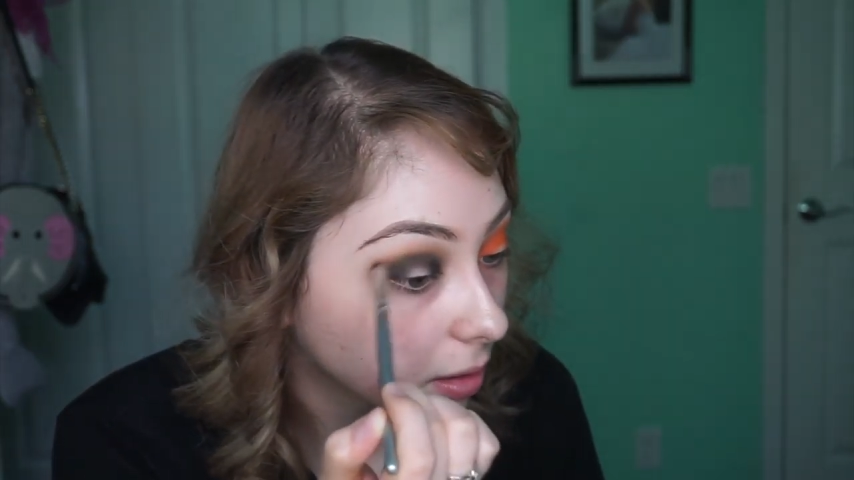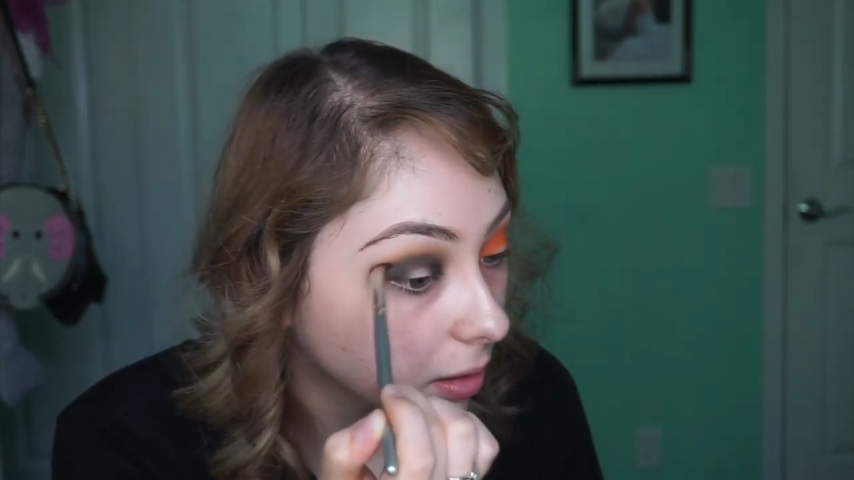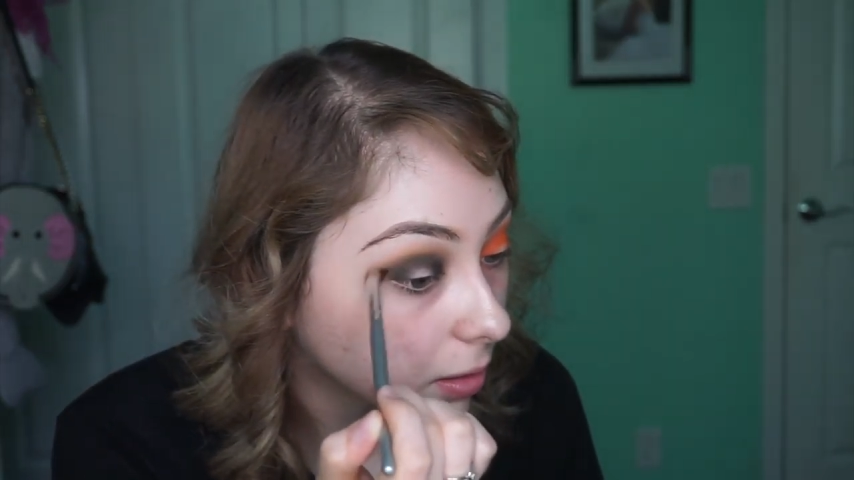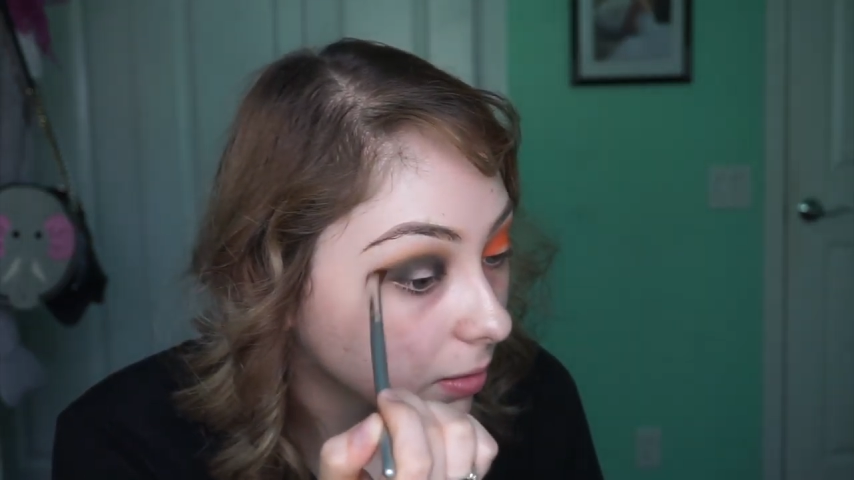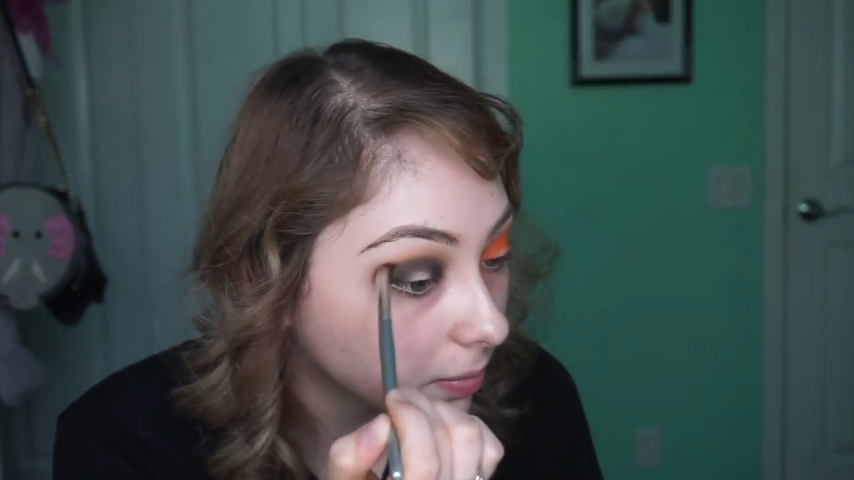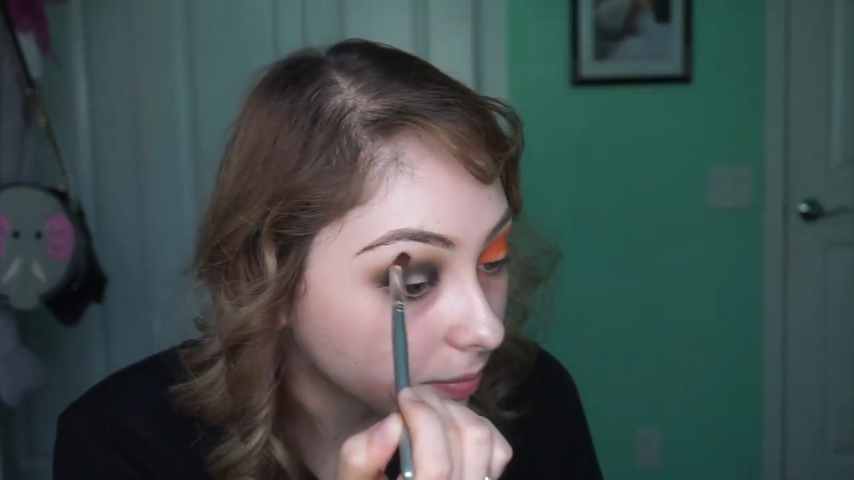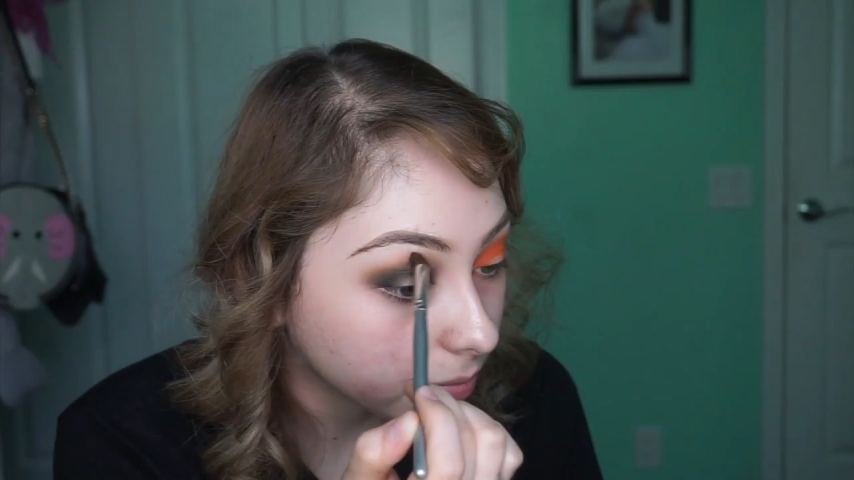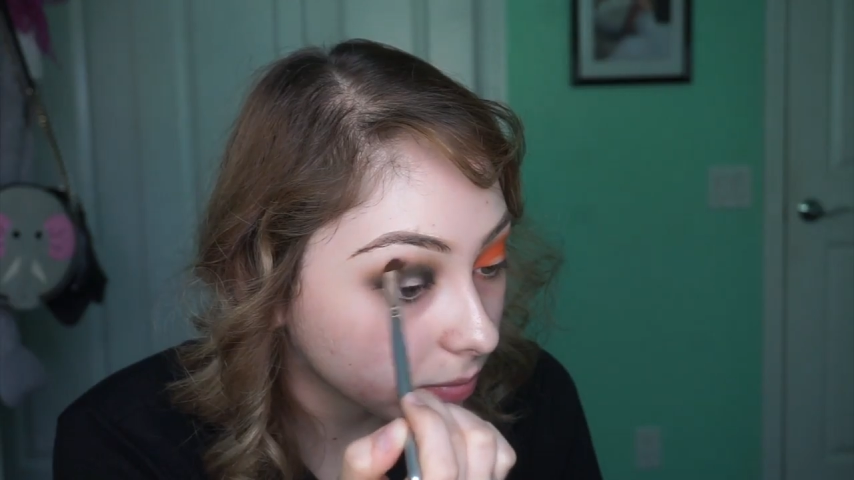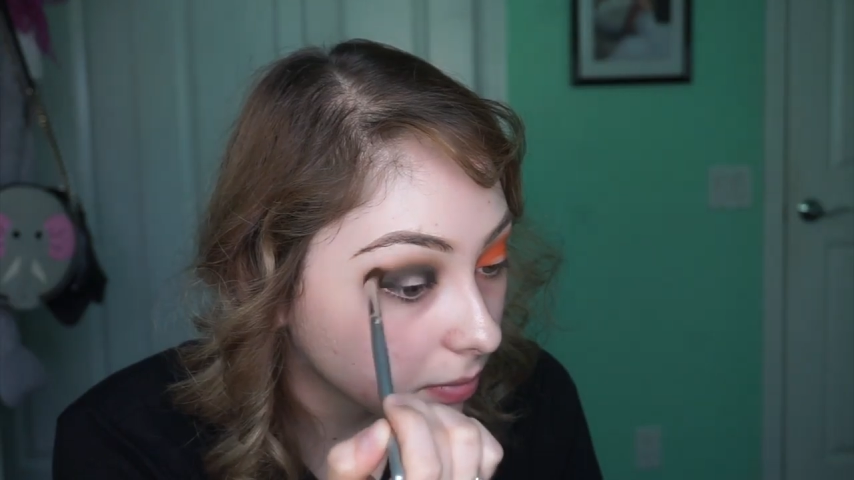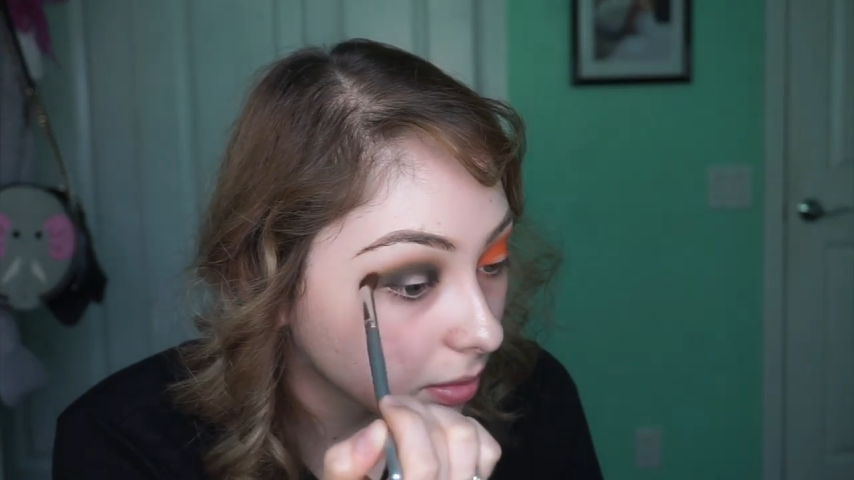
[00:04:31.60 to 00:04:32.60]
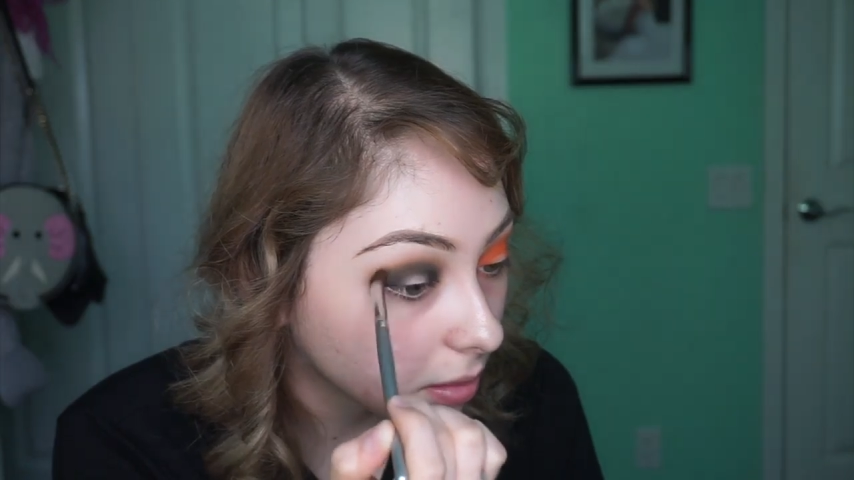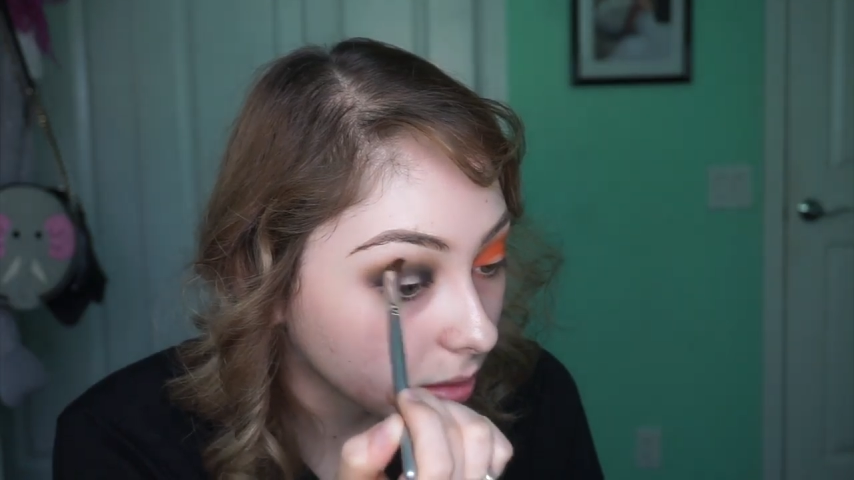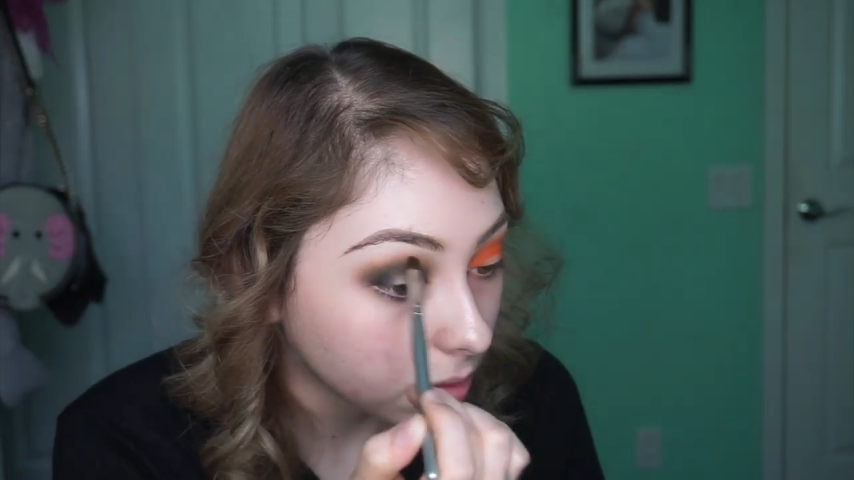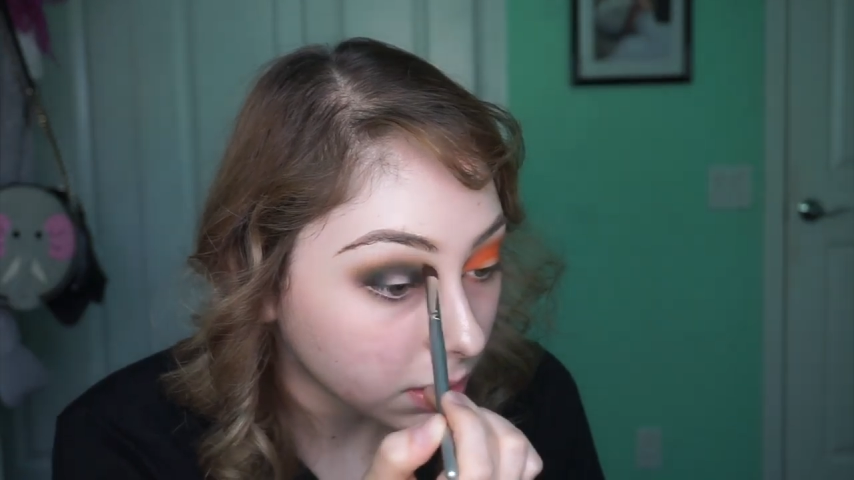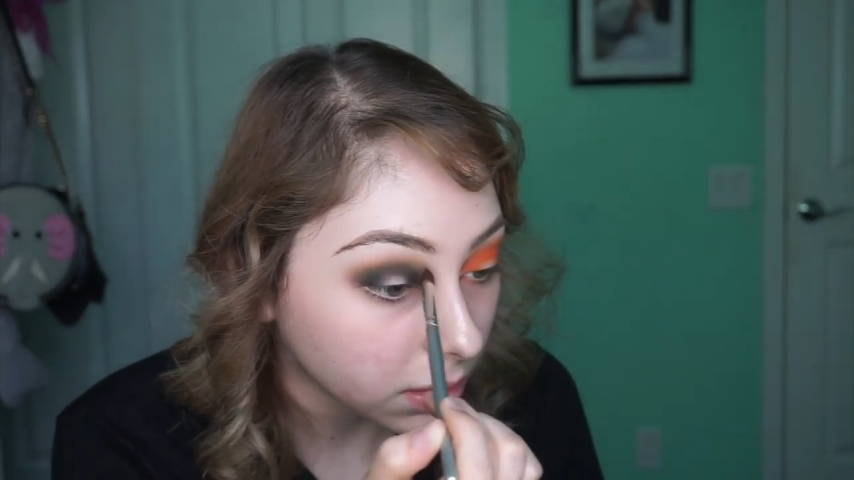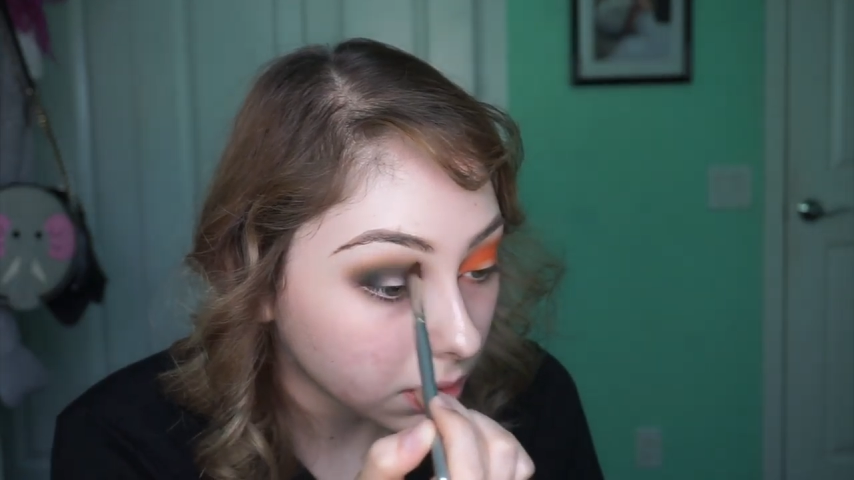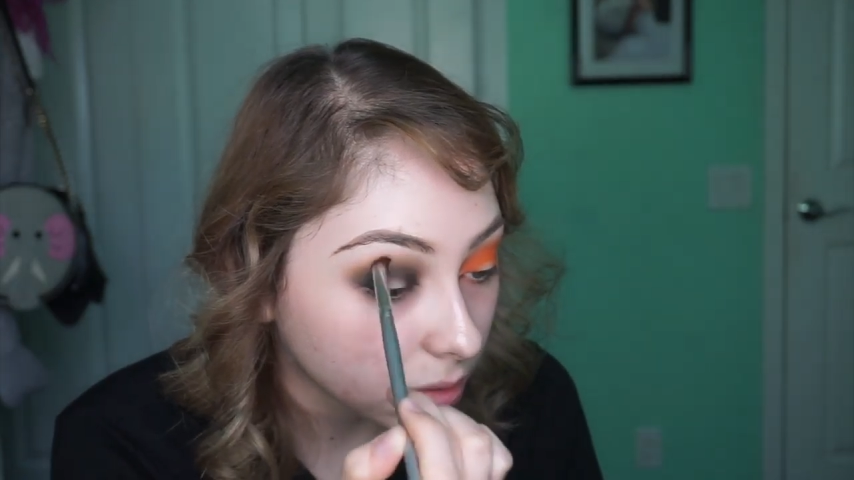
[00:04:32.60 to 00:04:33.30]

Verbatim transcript: and I just wanted to